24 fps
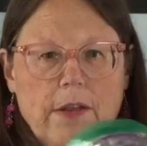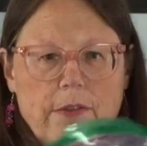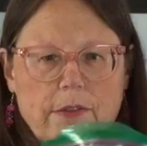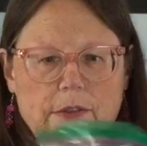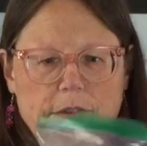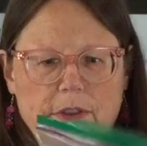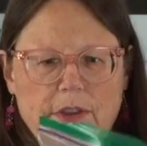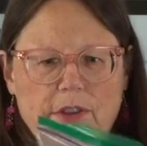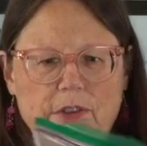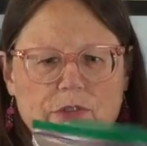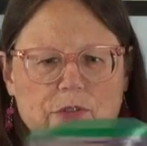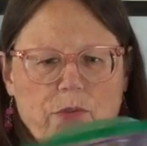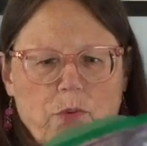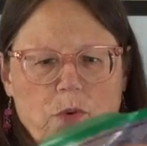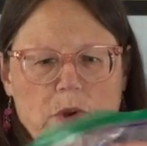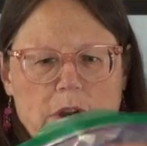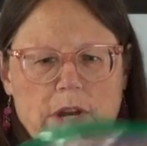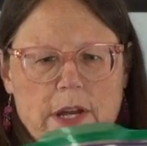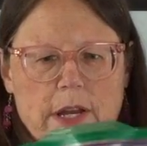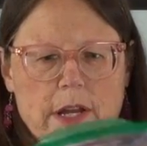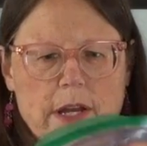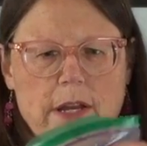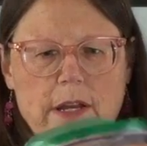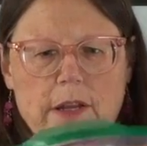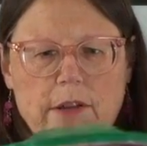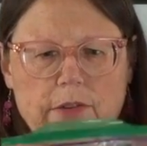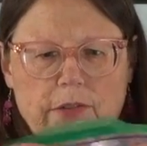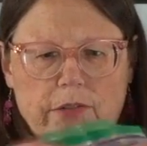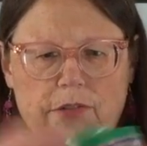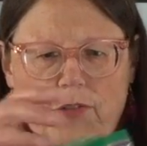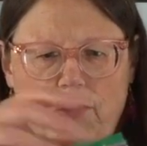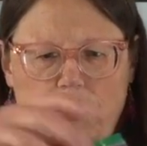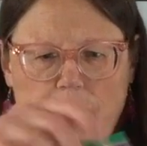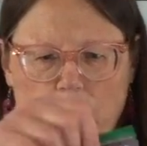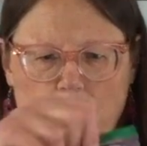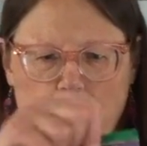This one is
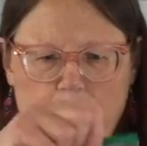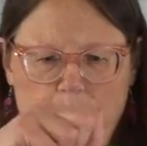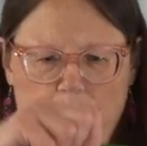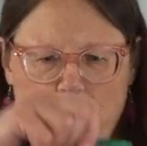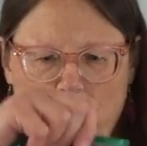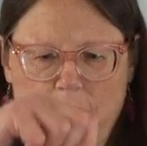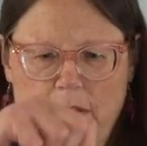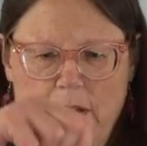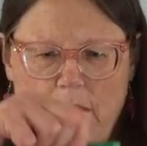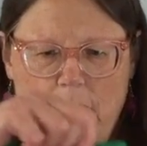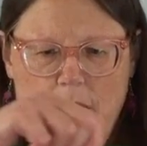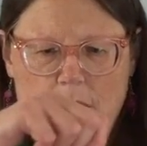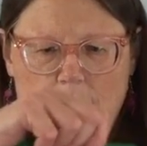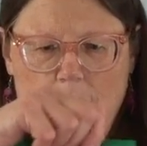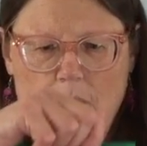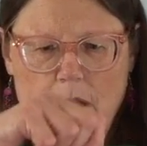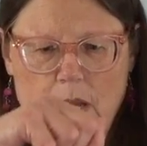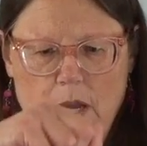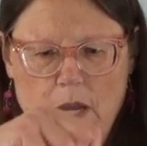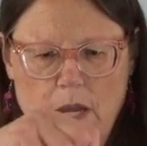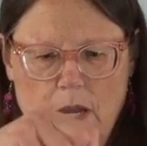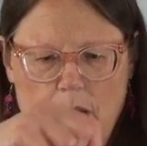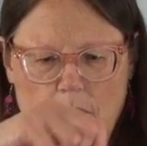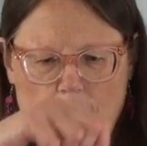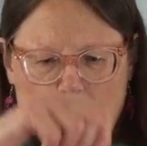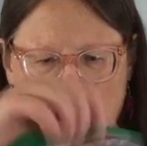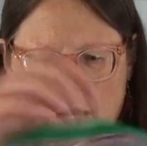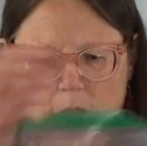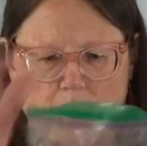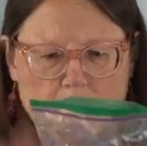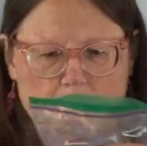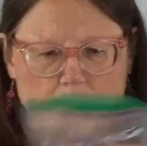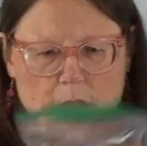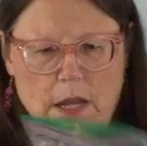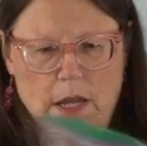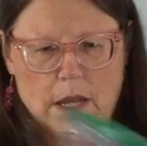still pretty
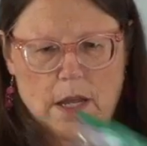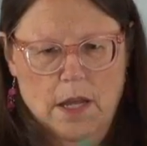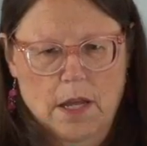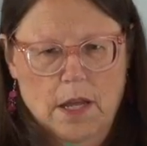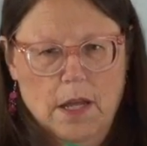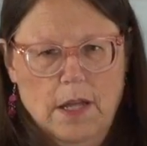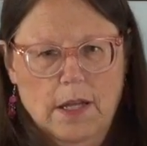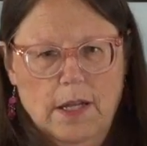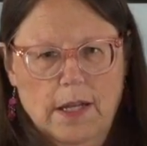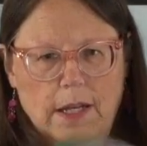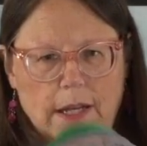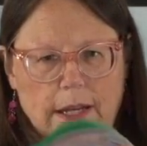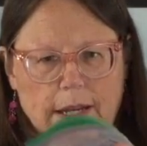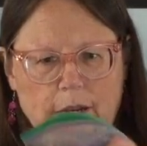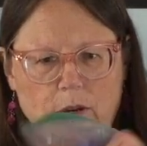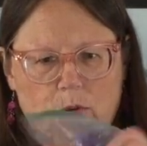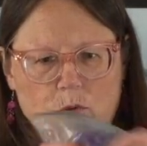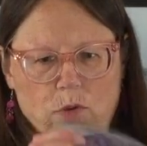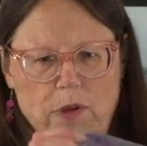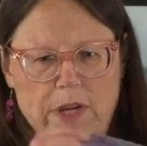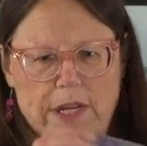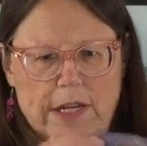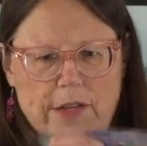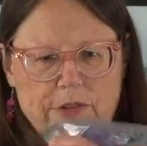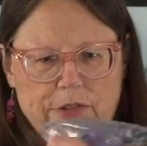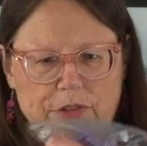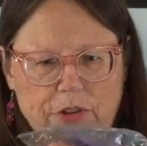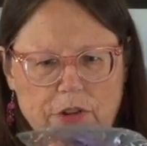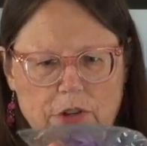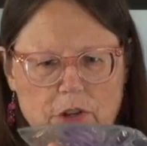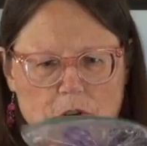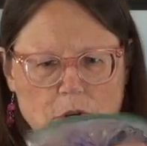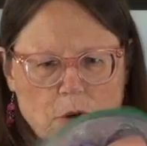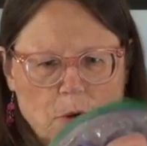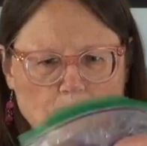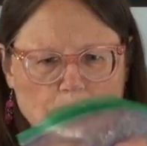liquid
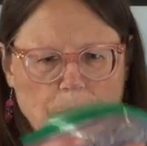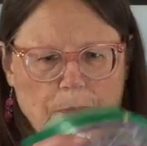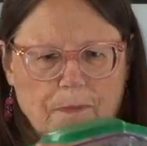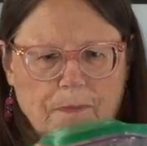too.